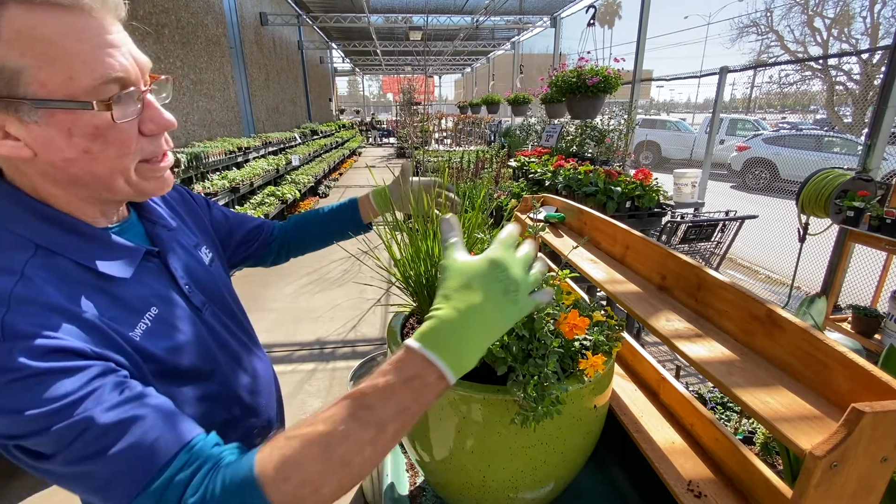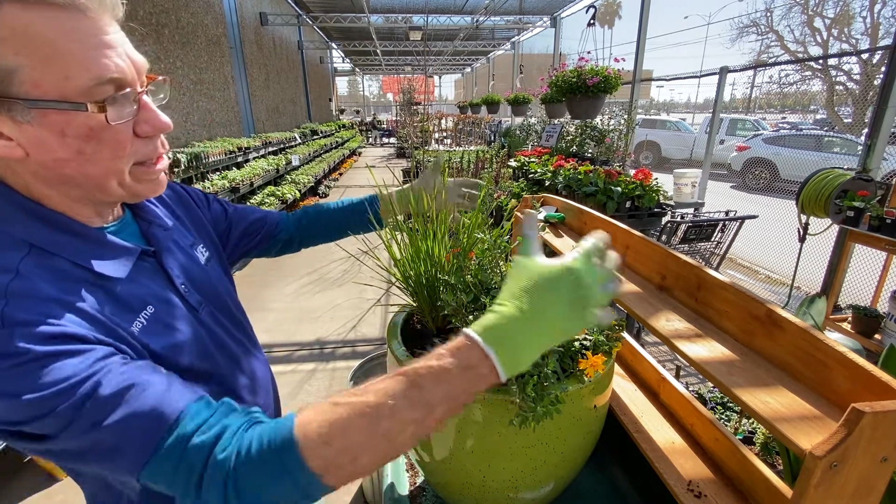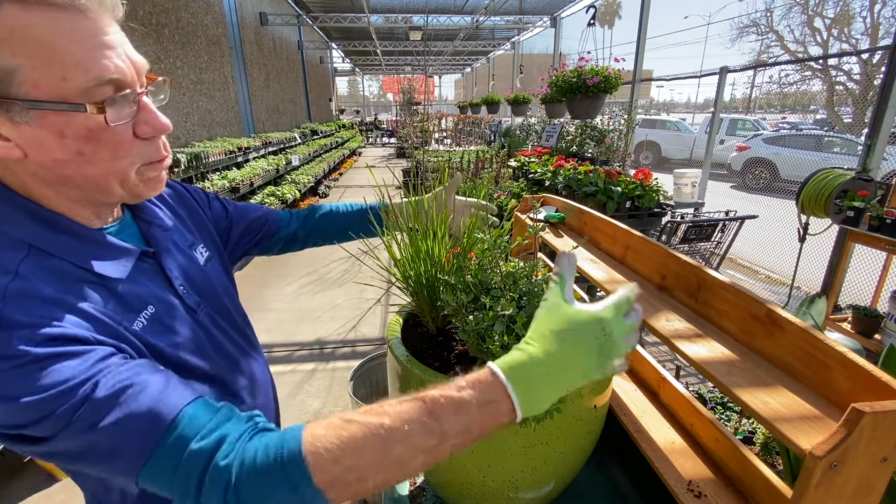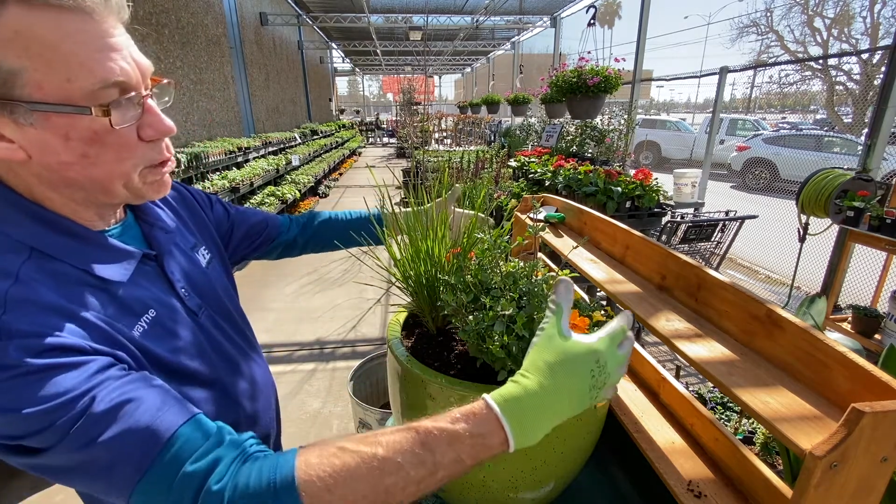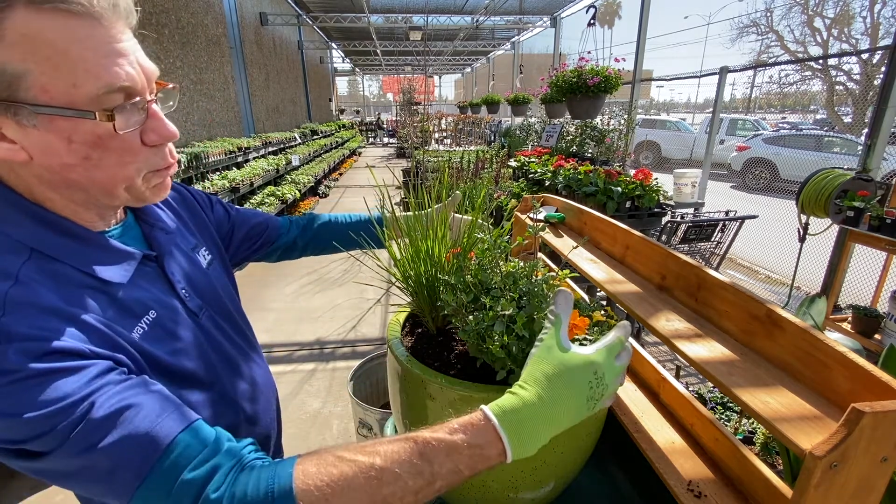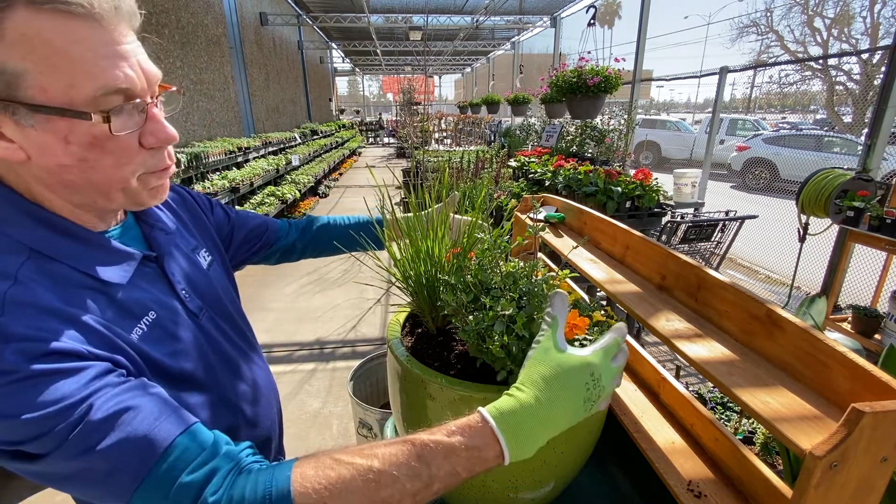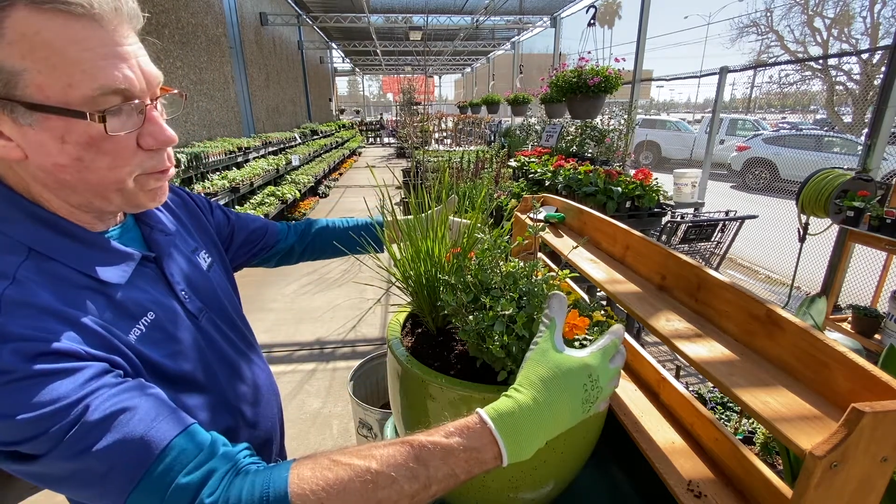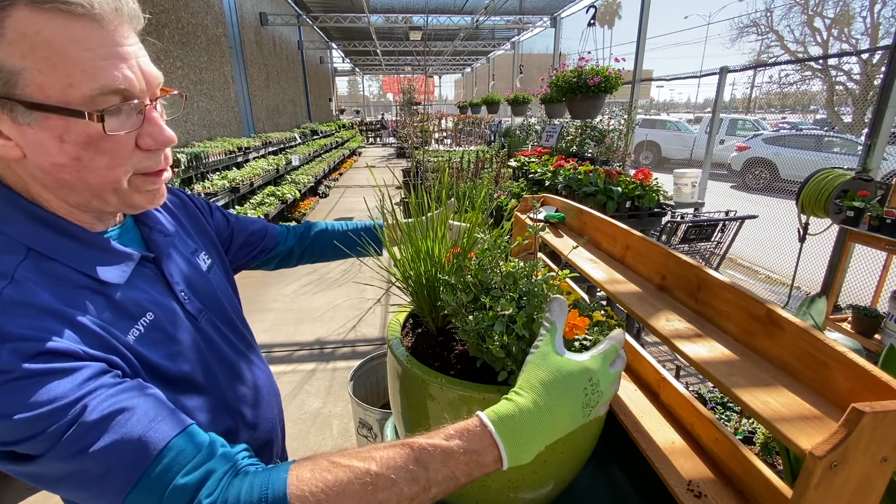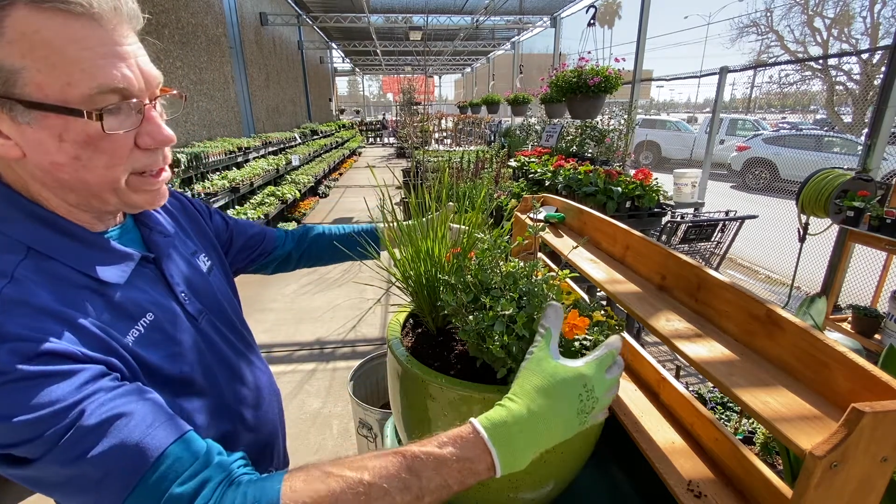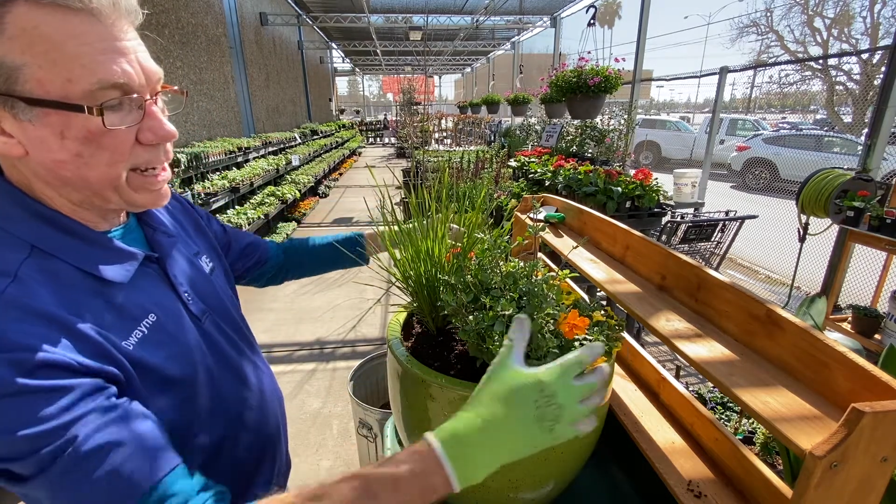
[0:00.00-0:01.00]
other ones will
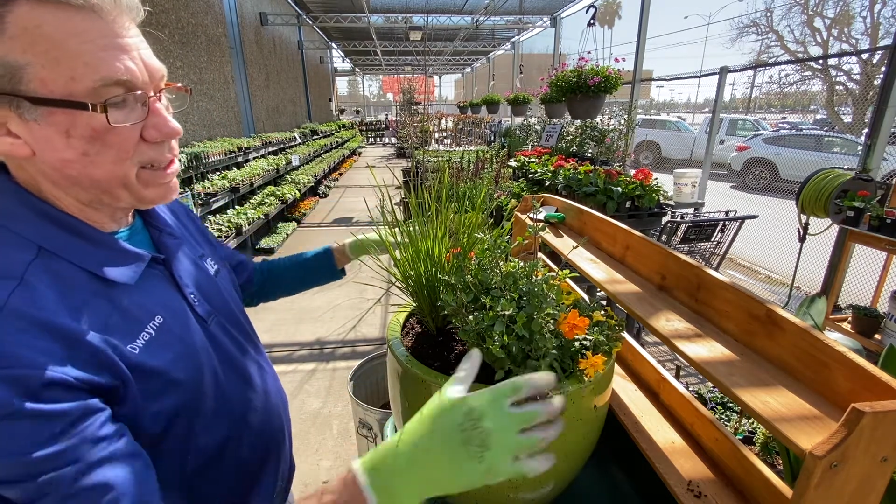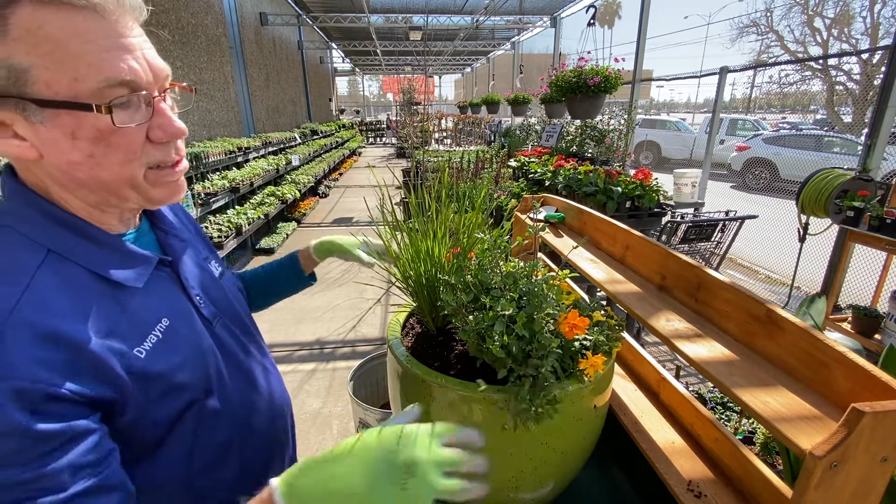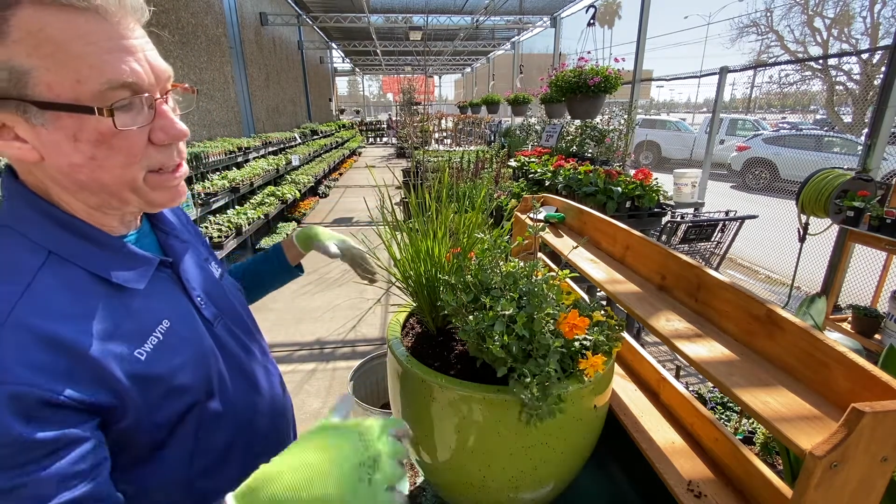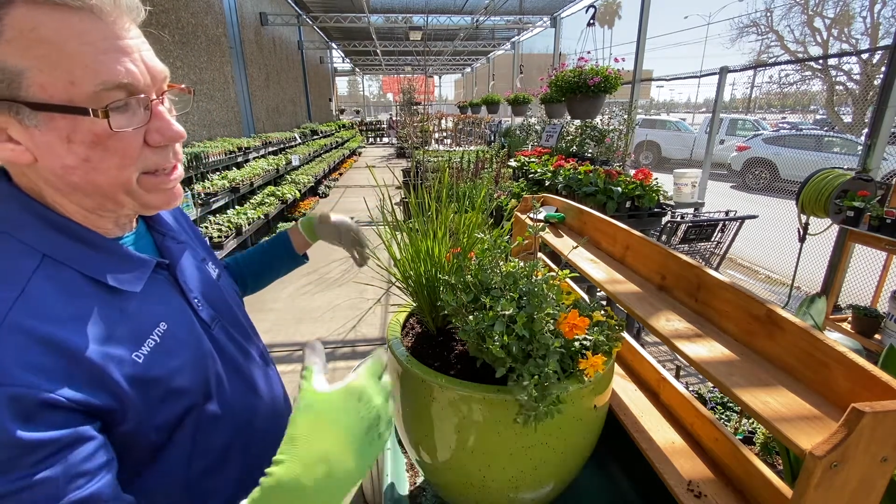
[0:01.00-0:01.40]
fill in nicely,